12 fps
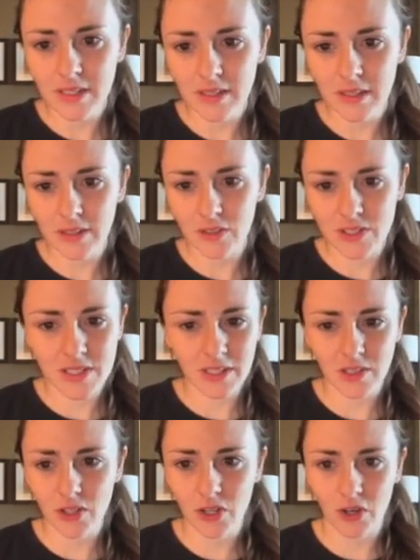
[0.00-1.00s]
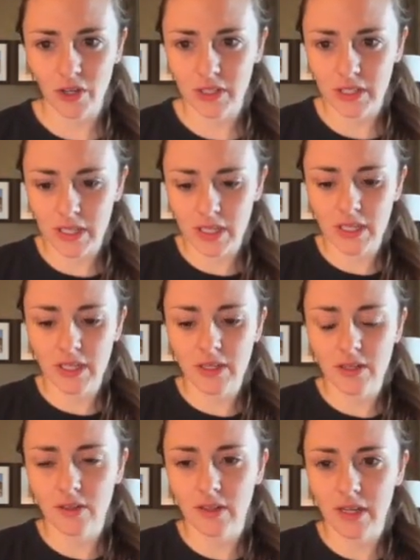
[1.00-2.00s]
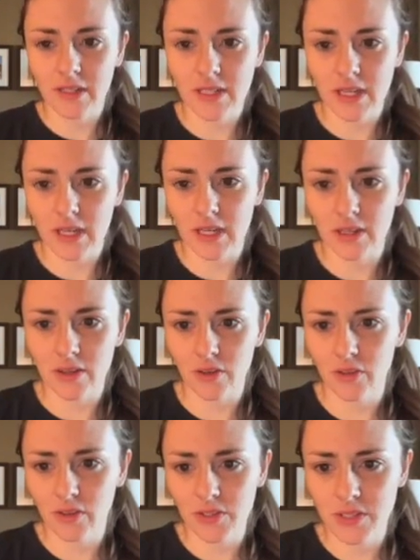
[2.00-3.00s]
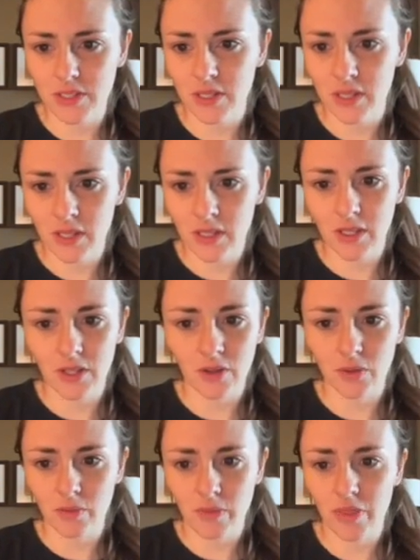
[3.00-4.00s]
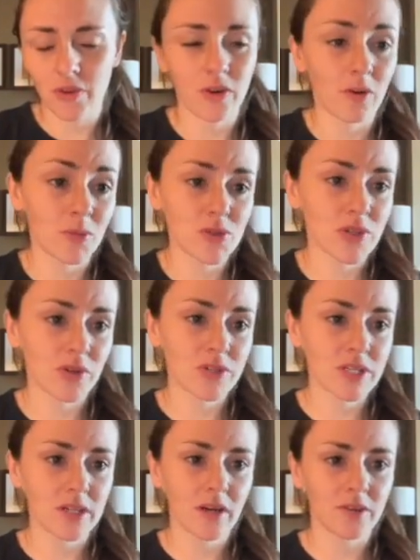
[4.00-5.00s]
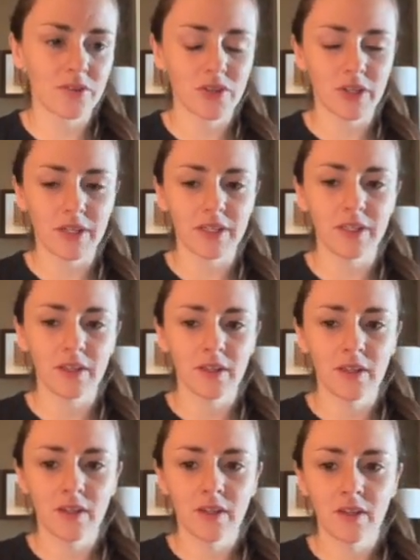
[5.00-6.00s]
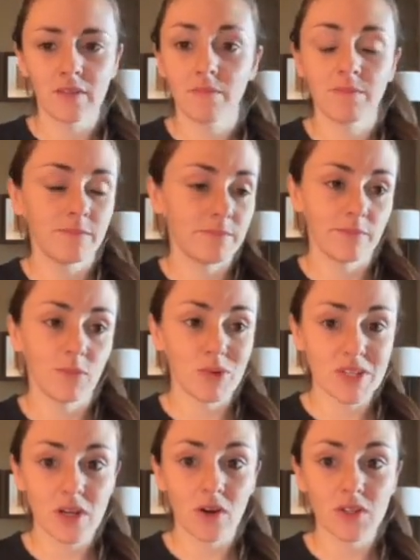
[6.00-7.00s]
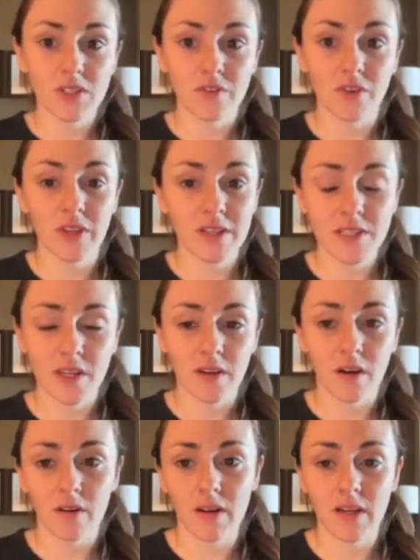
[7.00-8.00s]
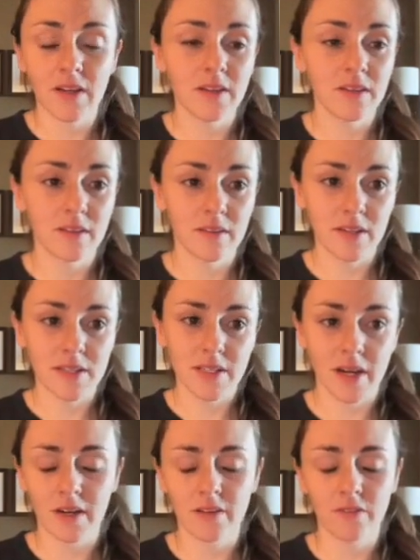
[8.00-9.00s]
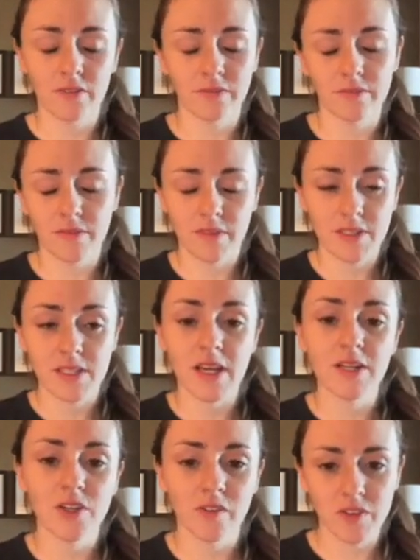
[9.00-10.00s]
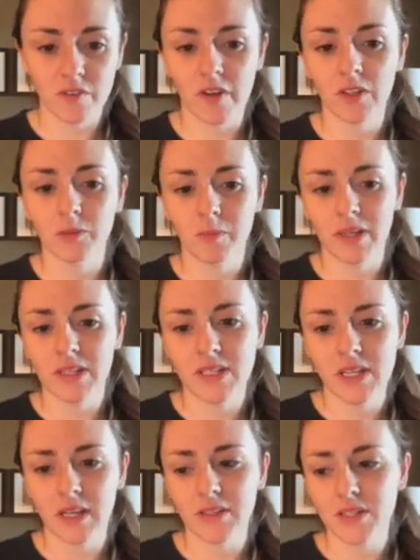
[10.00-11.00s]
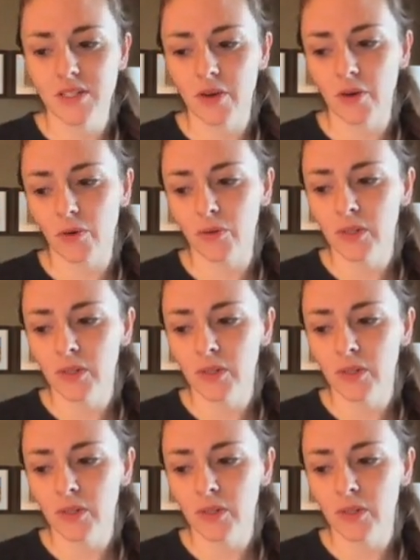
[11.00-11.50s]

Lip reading: it looks like they're currently collecting, or there's, almost 1,300 results for things that are in this kind of stage of development. And so